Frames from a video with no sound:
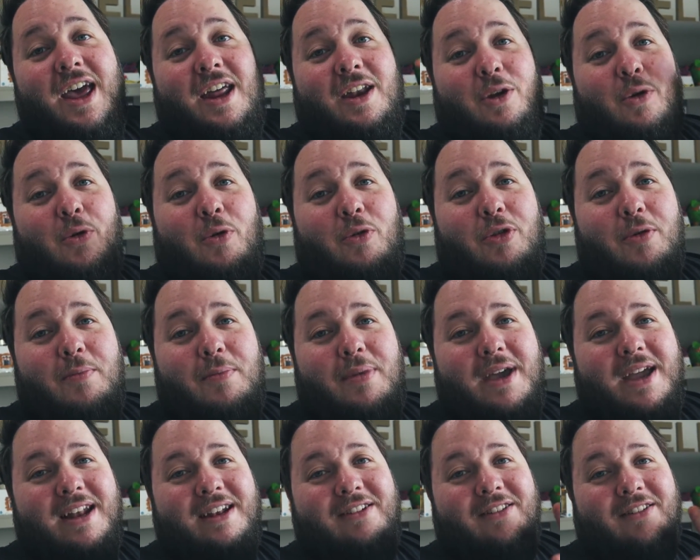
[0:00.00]

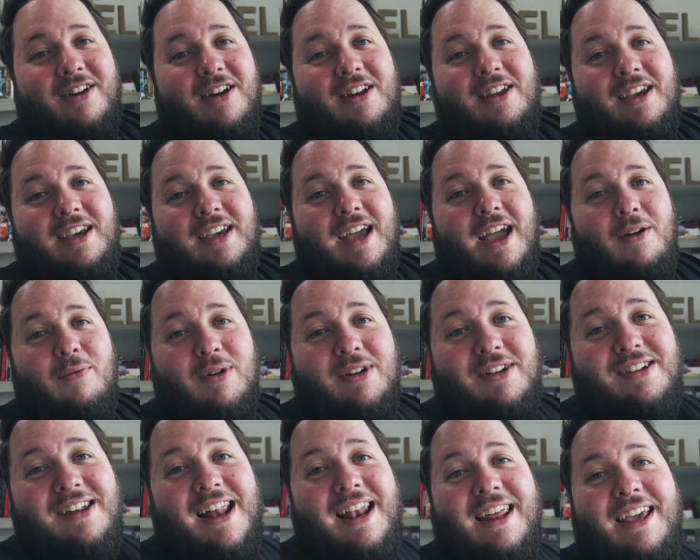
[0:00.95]
Northernbeard.co.uk. We're
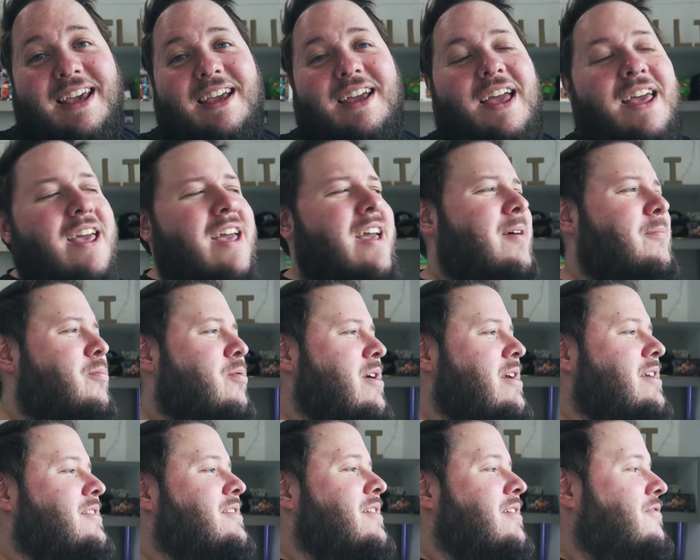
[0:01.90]
selling
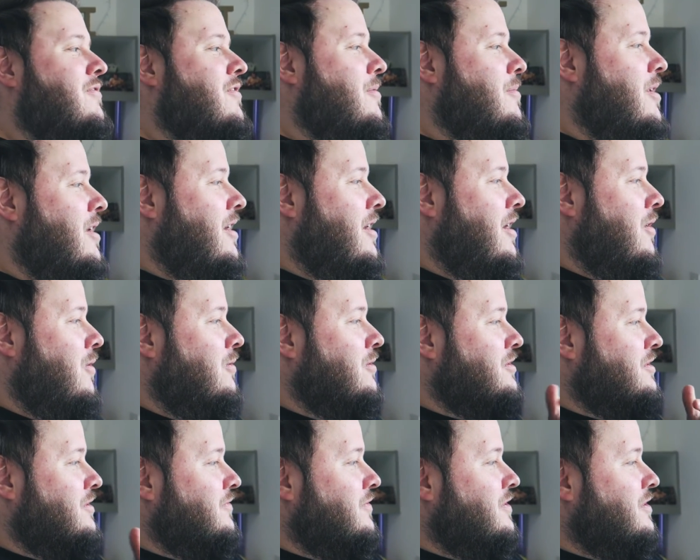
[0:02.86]
prints from our
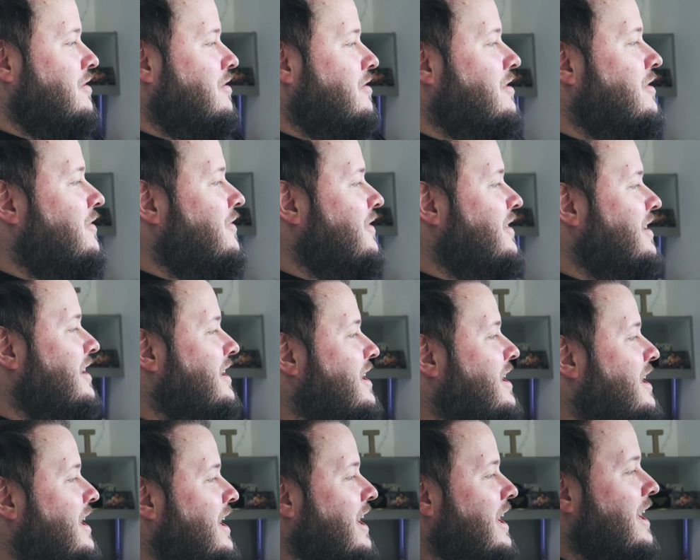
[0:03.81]
awesome photography,
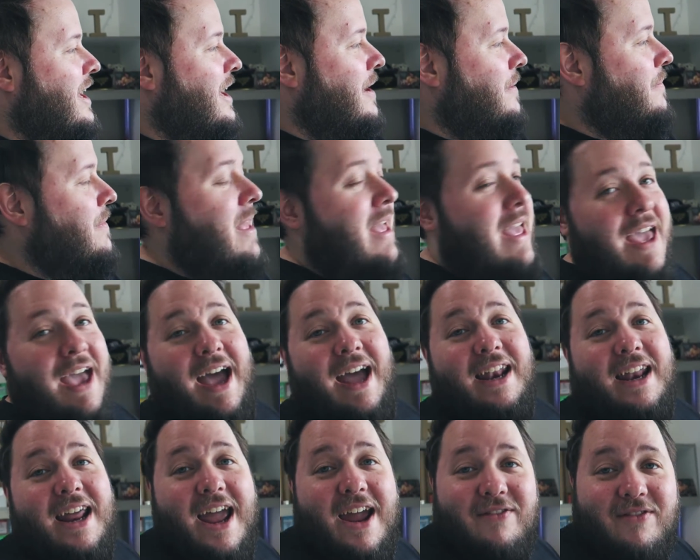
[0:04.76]
and
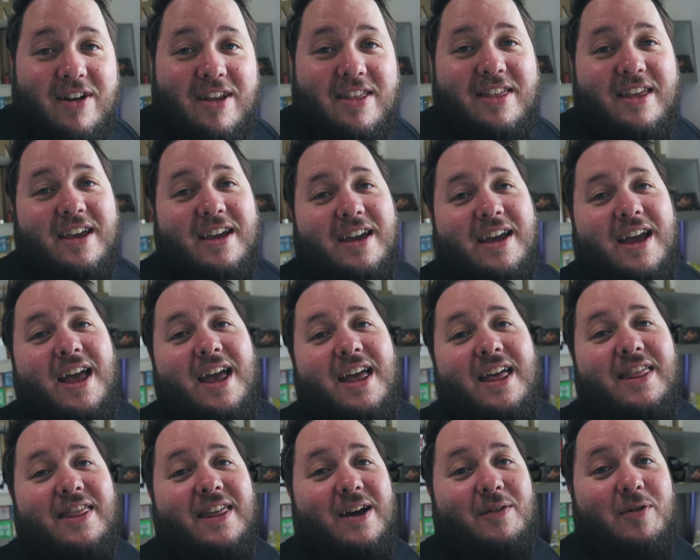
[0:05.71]
everything
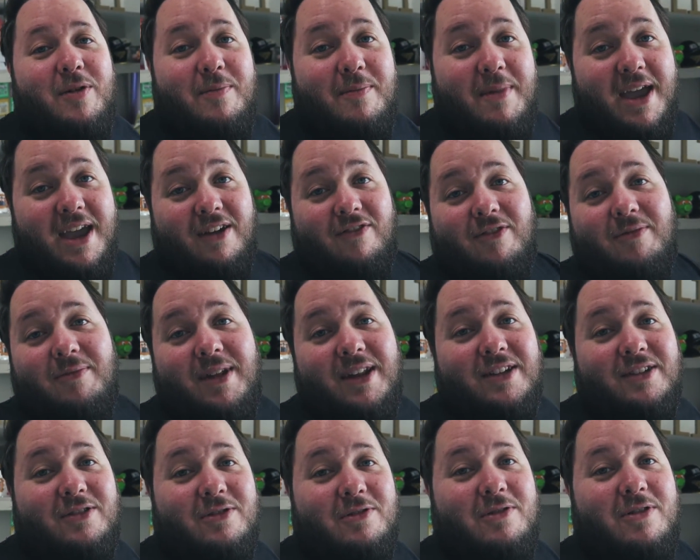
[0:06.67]
that we make from
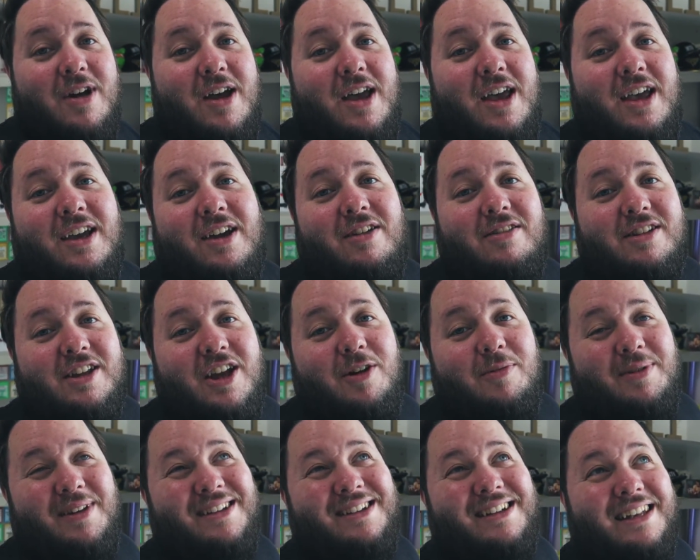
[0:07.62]
that store goes to
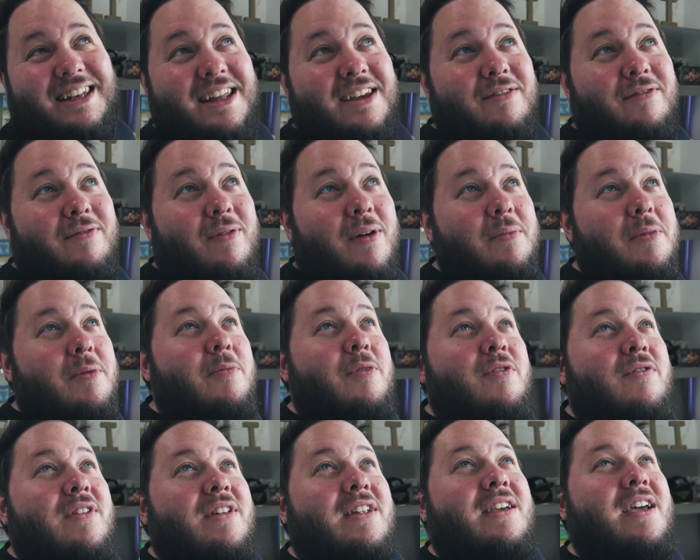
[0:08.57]
helping us live when we
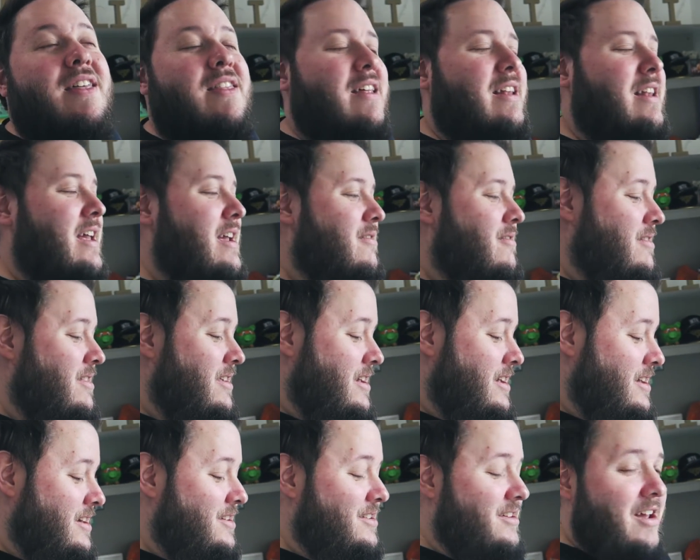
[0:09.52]
move in together later in the
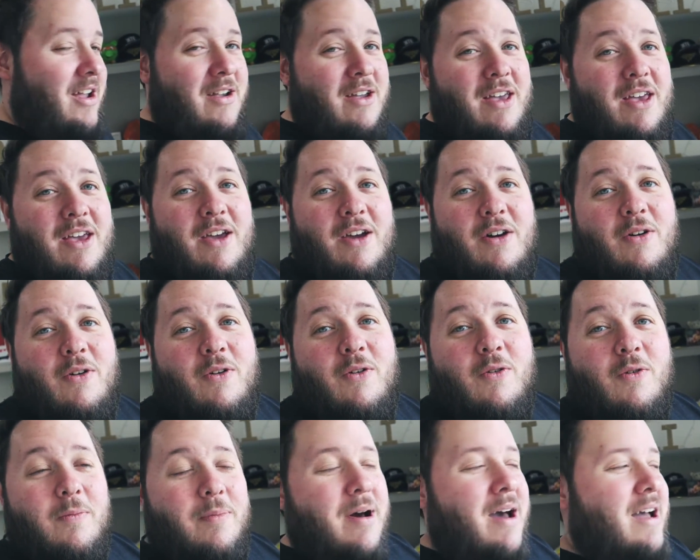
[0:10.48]
year. So
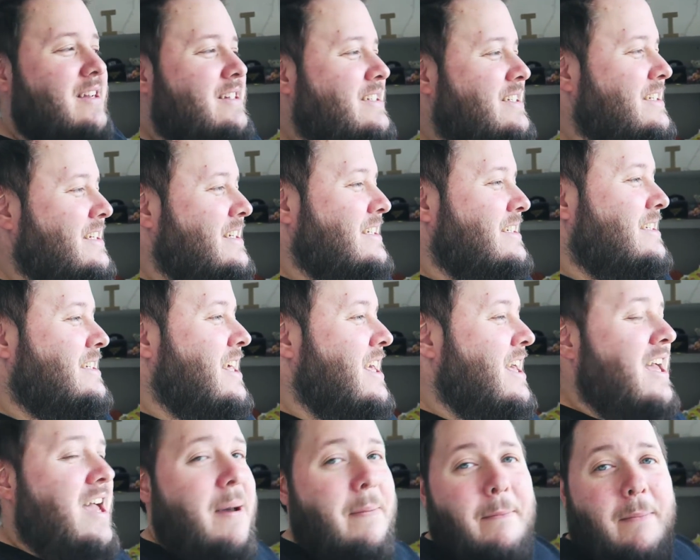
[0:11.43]
all purchases
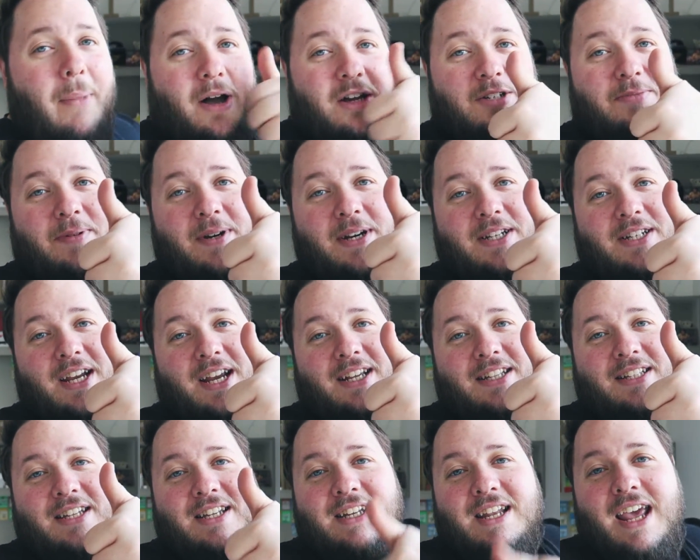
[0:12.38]
are much
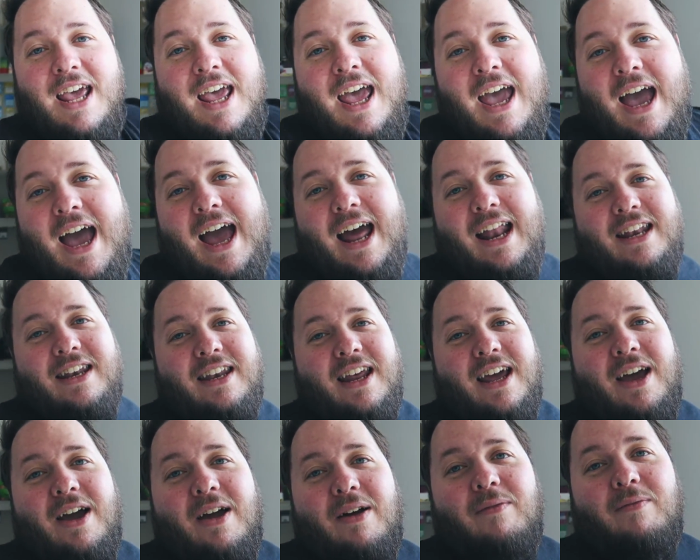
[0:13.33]
appreciated,
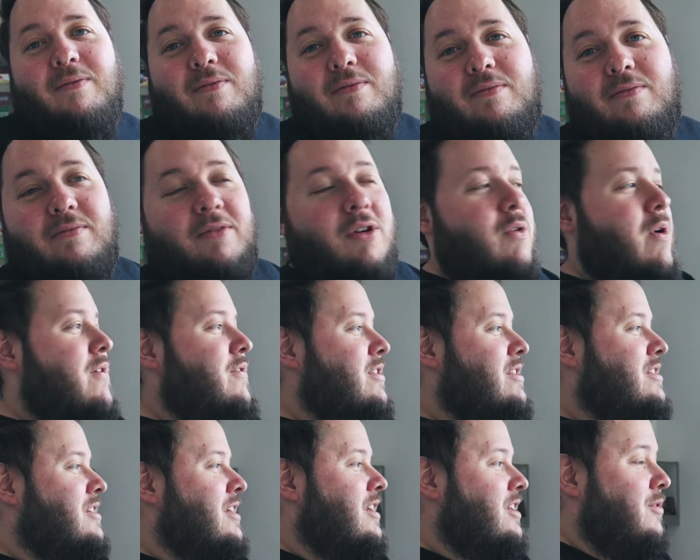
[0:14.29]
and whoever
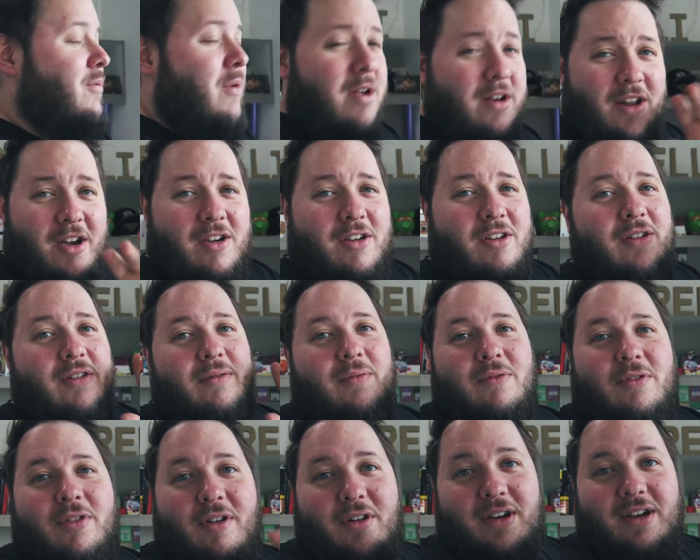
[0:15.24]
saw, you won't know
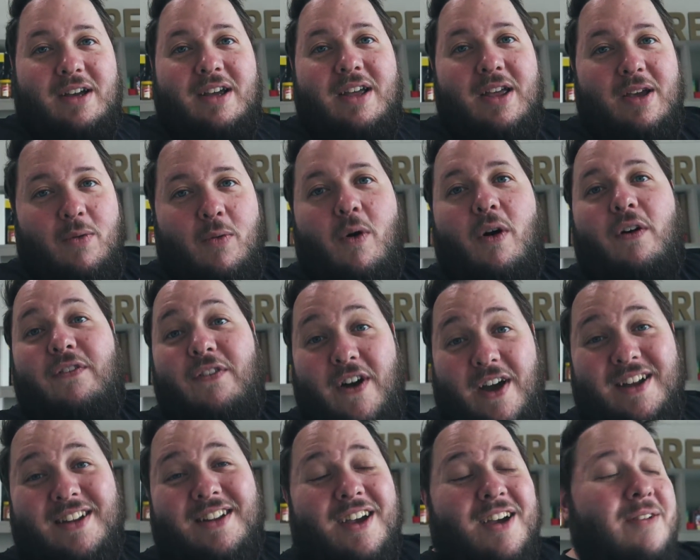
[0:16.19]
who took what
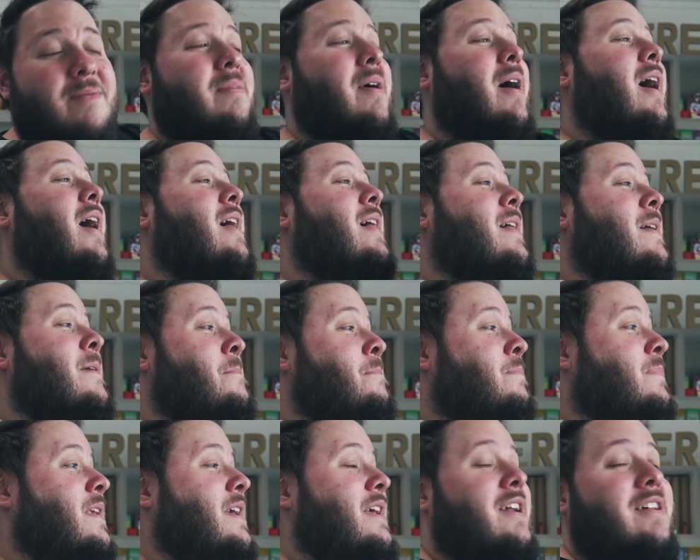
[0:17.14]
photo, but
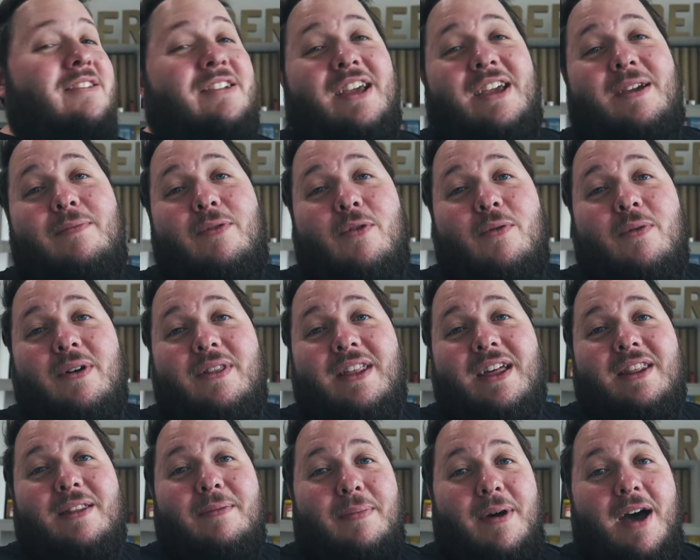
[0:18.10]
you know, say you bought one
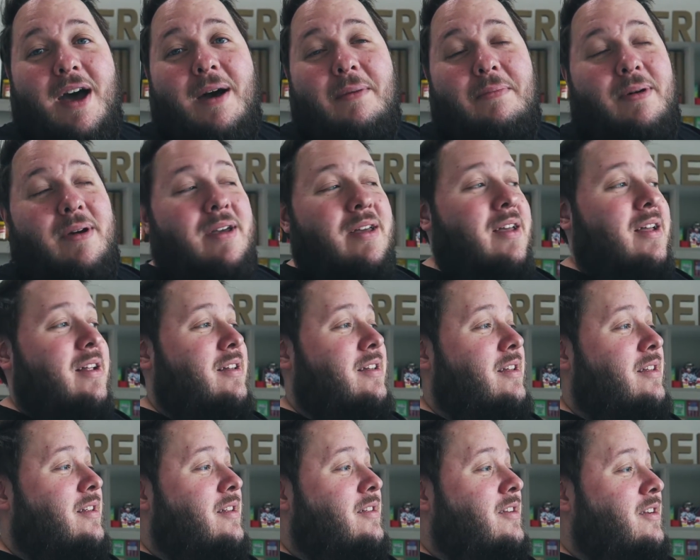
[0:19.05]
that the Burb
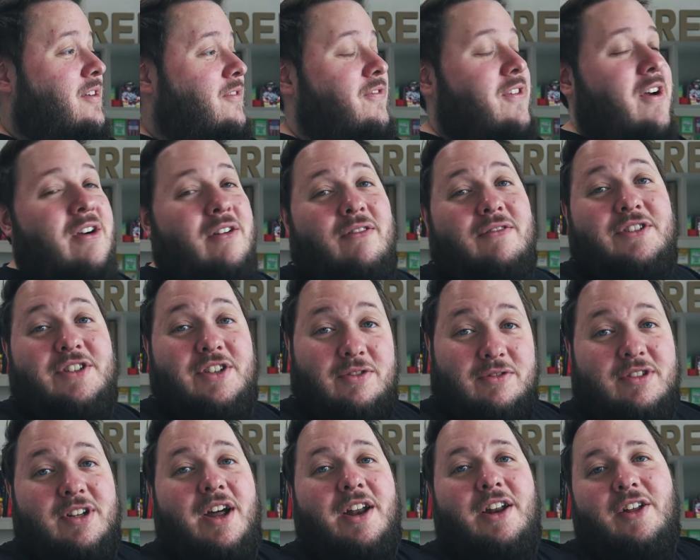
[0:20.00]
took a photo of,
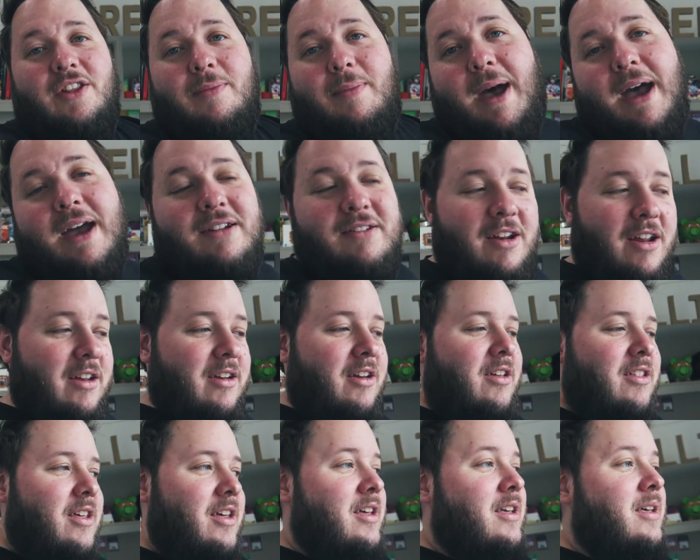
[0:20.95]
she'll sign it on the back so you
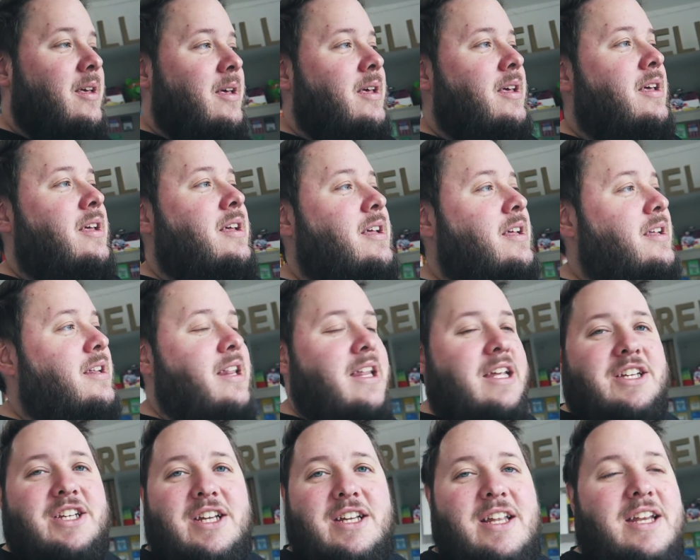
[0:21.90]
know
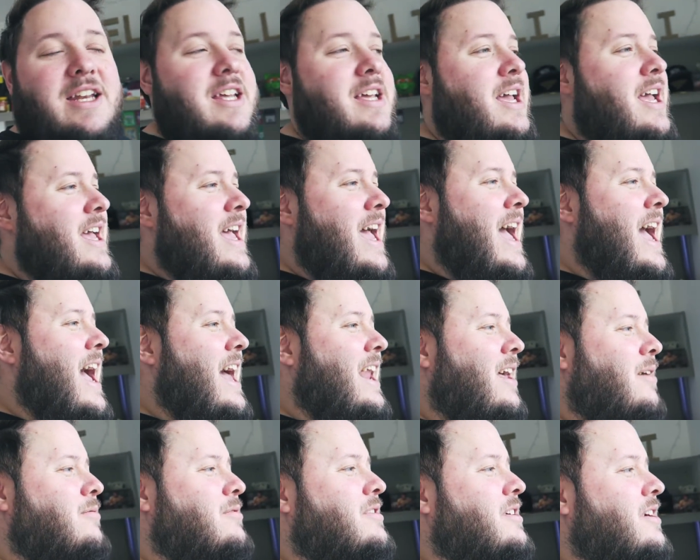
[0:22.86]
that she did it, and
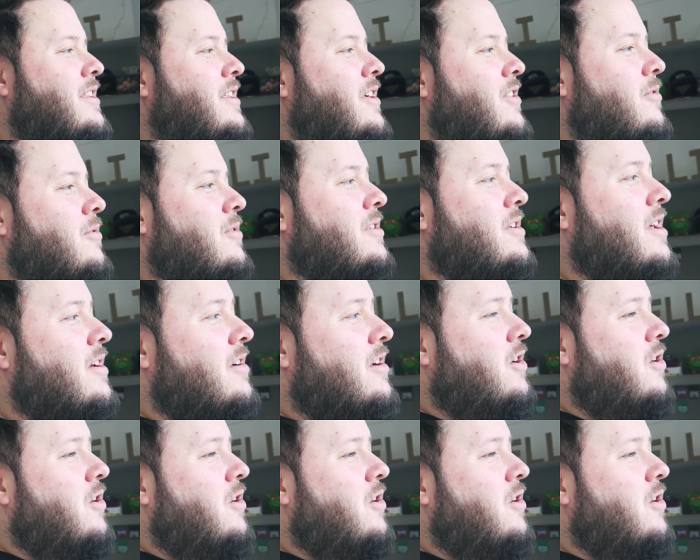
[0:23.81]
I will sign the other ones.